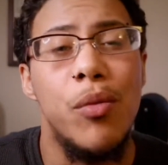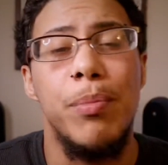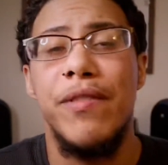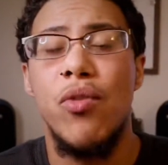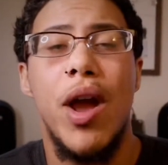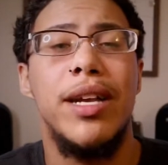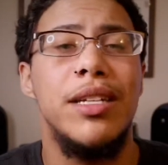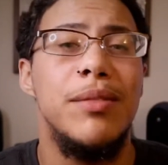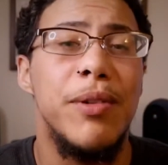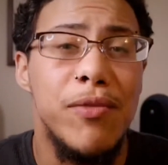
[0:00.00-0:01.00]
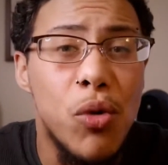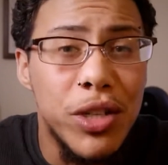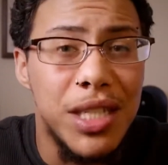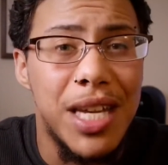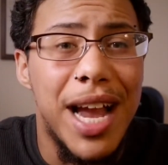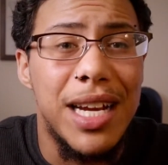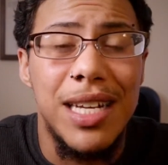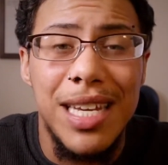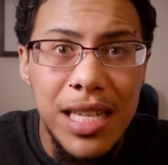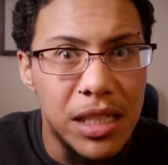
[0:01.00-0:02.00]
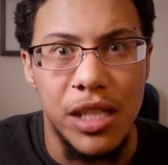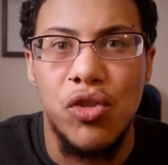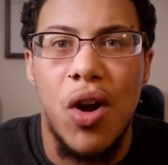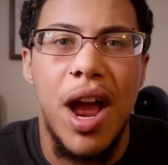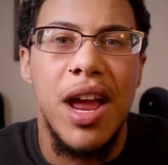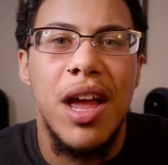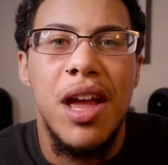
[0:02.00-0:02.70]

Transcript: When before I before T, I could easily cry.